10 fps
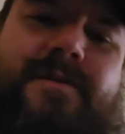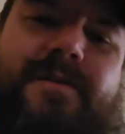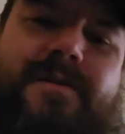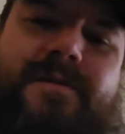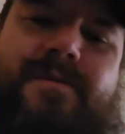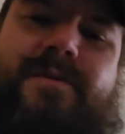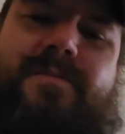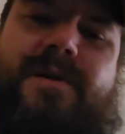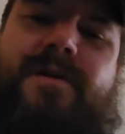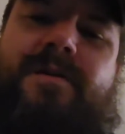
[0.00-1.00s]
some of the
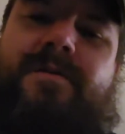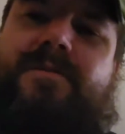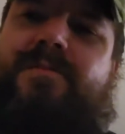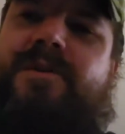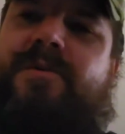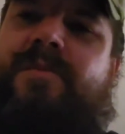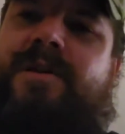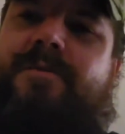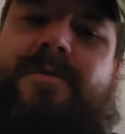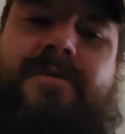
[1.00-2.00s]
bigger
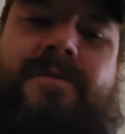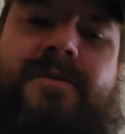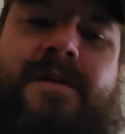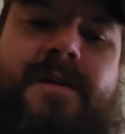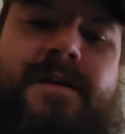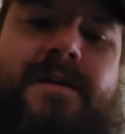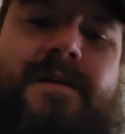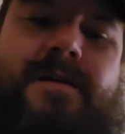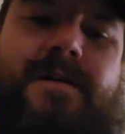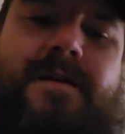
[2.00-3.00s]
money ones.
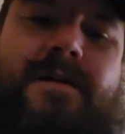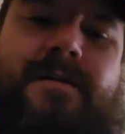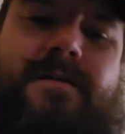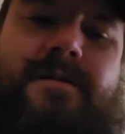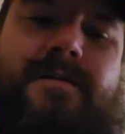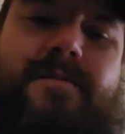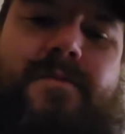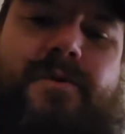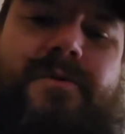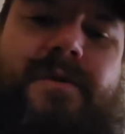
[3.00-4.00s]
Uh,
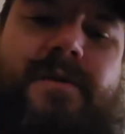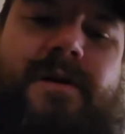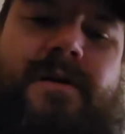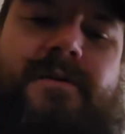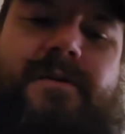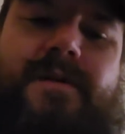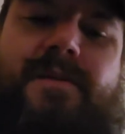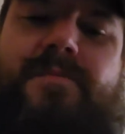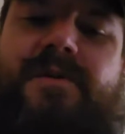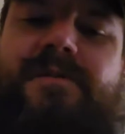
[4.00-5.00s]
Most of the large
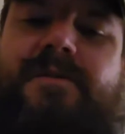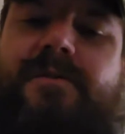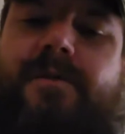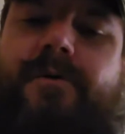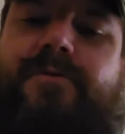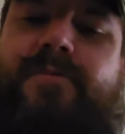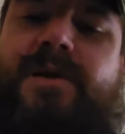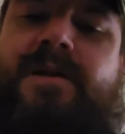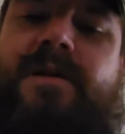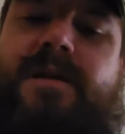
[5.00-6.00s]
name businesses also
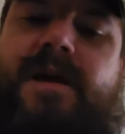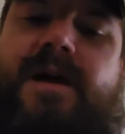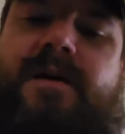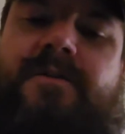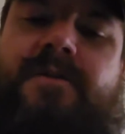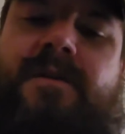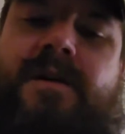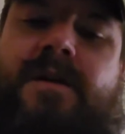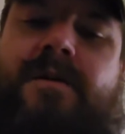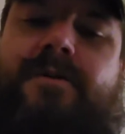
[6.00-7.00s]
paid in cash.
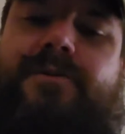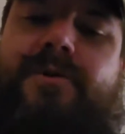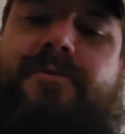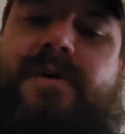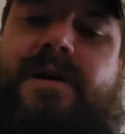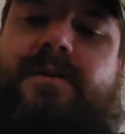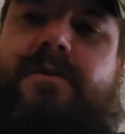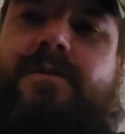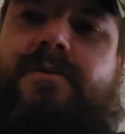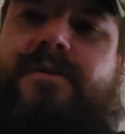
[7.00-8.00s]
So if I
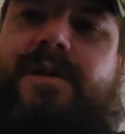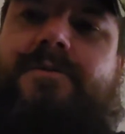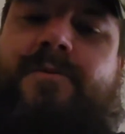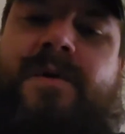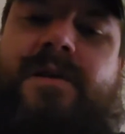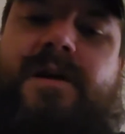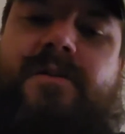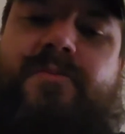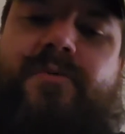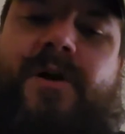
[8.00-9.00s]
scheduled my
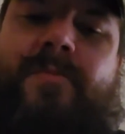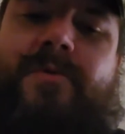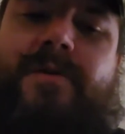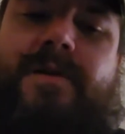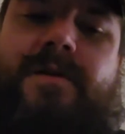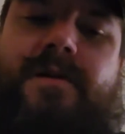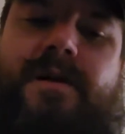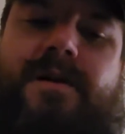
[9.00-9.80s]
nights properly, I could